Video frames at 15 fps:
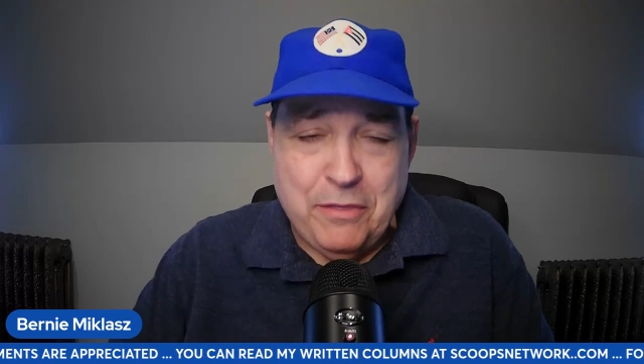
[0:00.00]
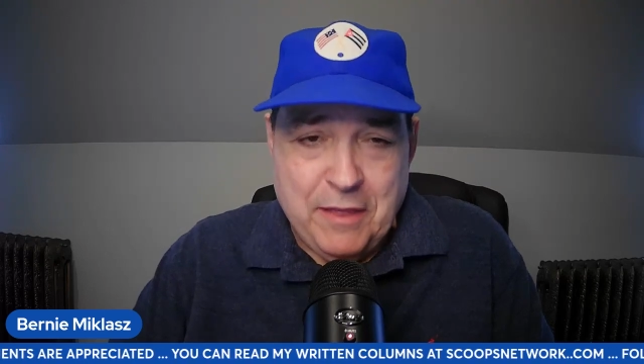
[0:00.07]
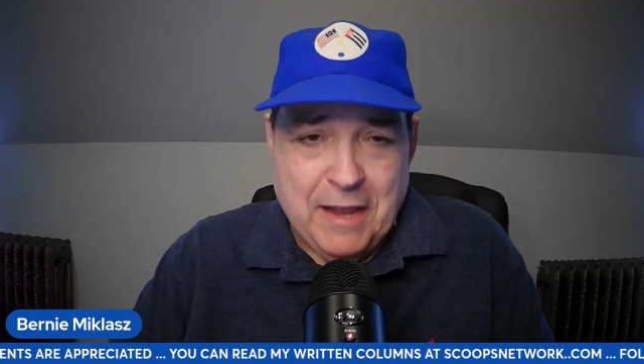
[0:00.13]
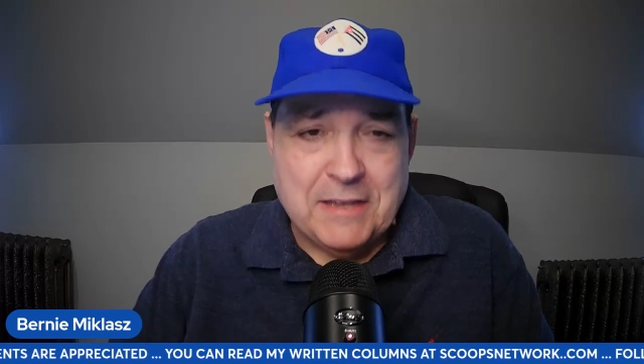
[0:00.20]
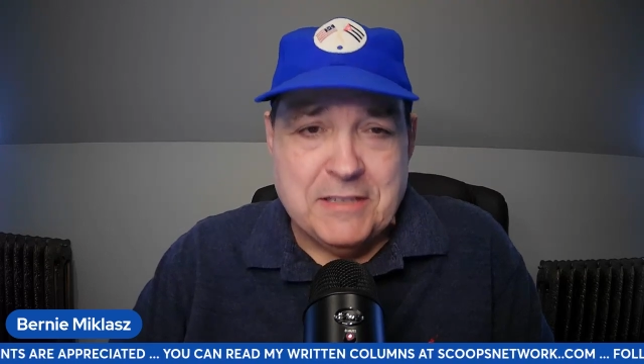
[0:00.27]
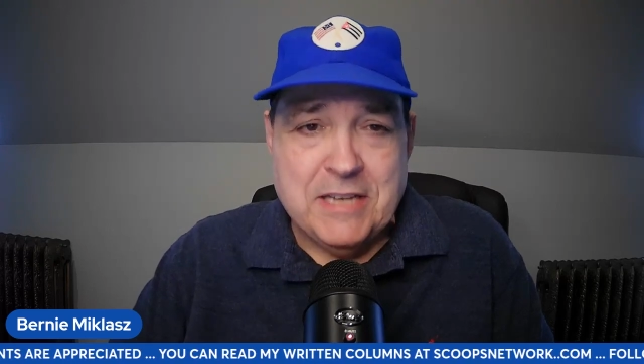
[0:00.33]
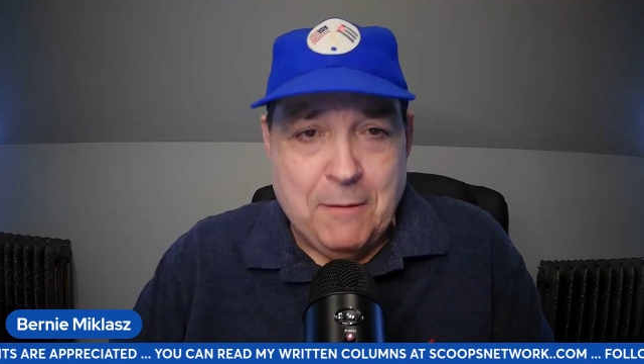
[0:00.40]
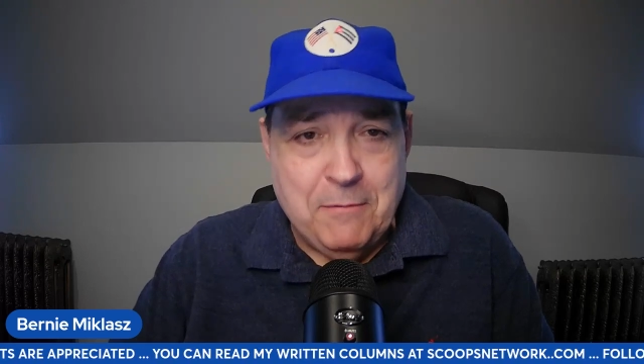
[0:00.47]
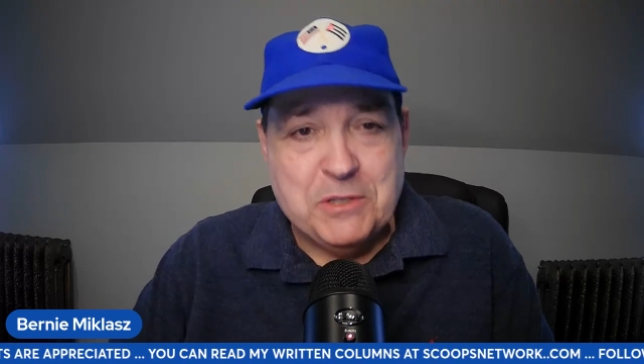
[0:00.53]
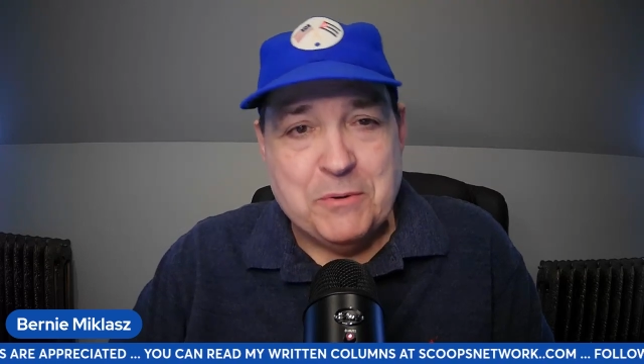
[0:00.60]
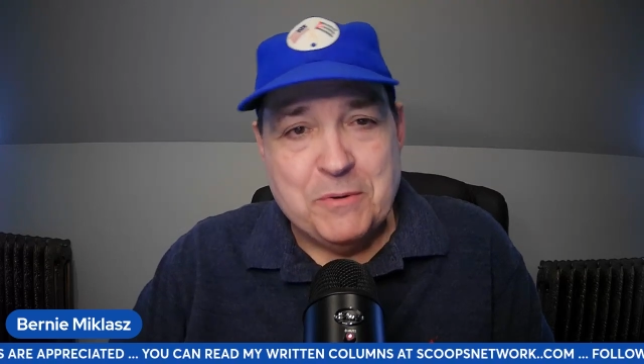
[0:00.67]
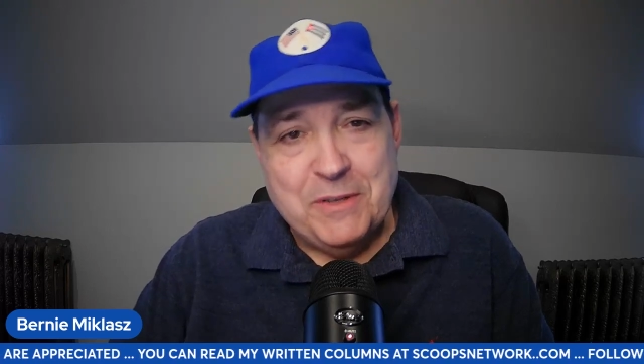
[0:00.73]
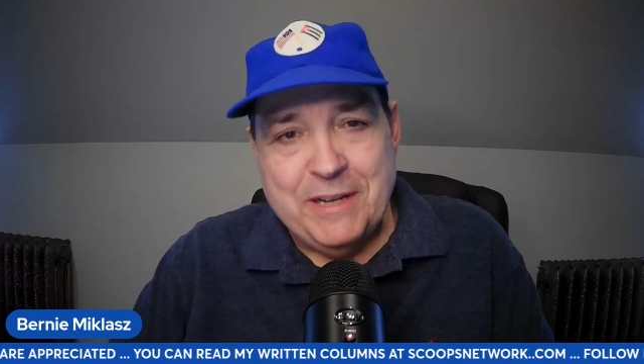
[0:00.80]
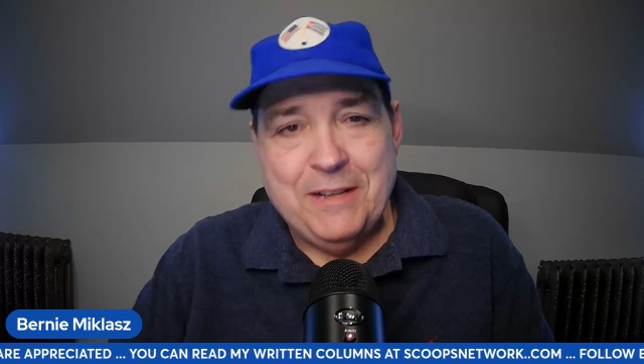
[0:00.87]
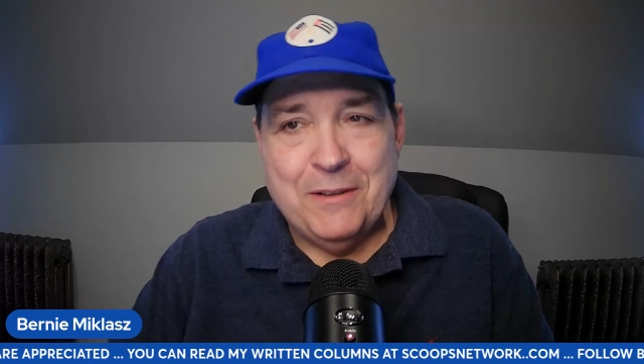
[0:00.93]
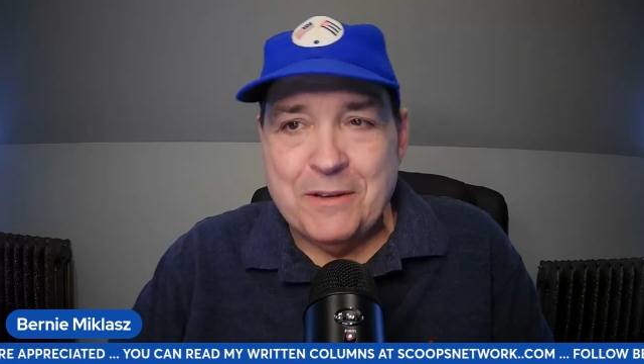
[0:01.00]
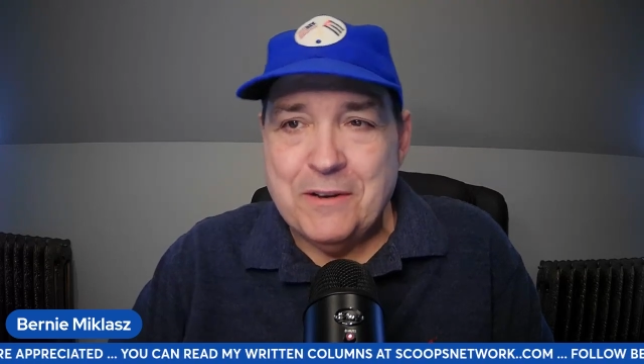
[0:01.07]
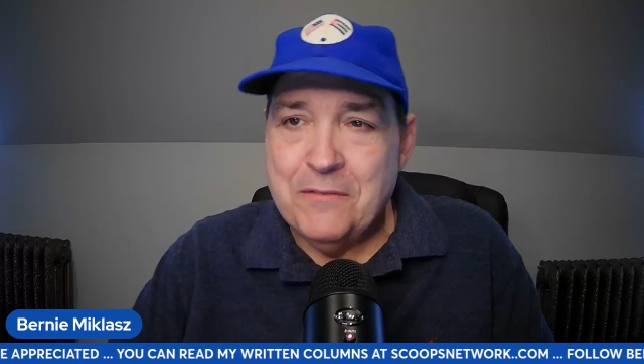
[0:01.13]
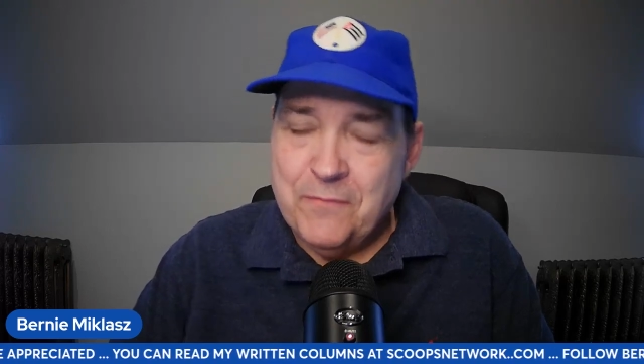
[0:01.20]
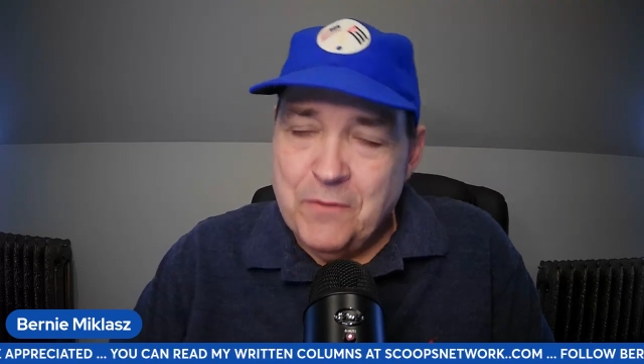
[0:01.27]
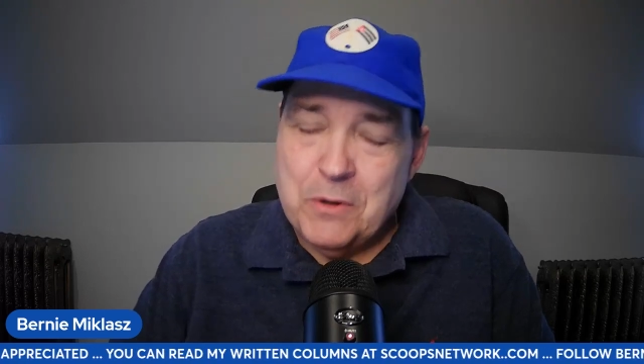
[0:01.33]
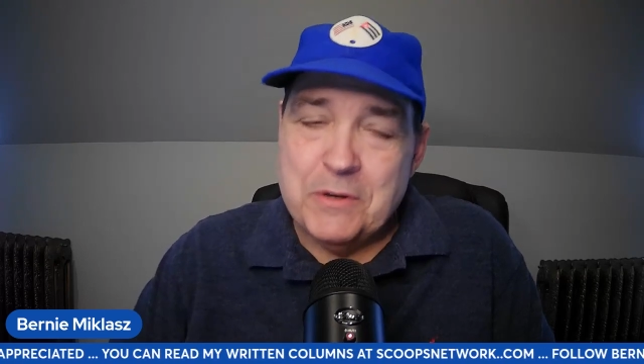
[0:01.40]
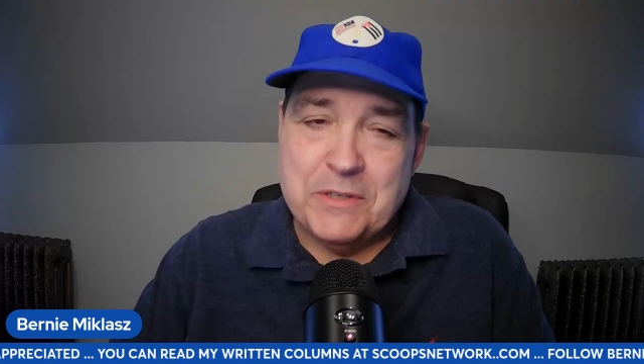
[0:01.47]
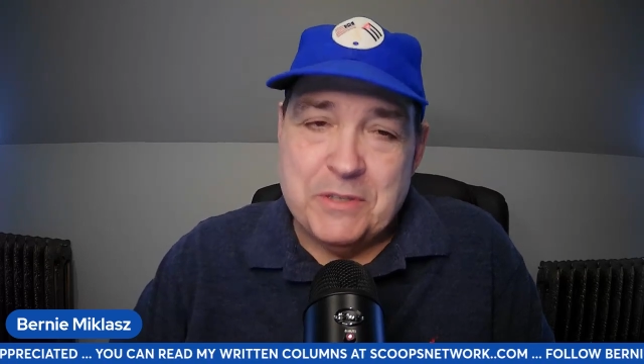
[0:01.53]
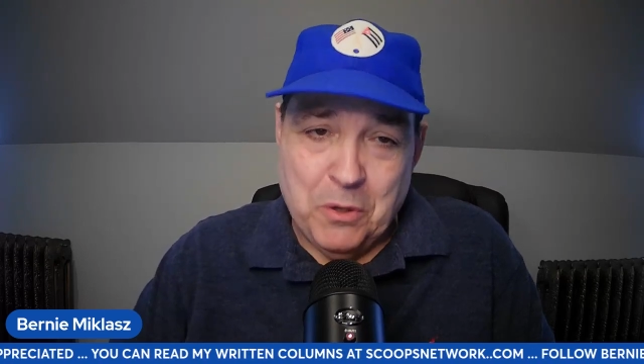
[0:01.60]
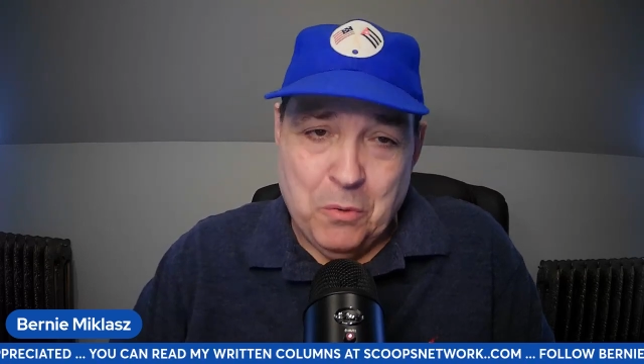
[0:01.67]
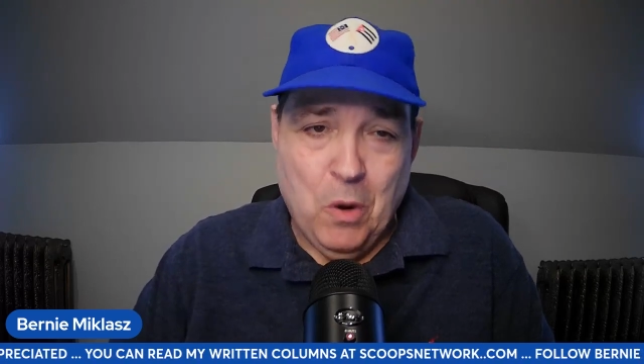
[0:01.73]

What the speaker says: things I was really looking forward to.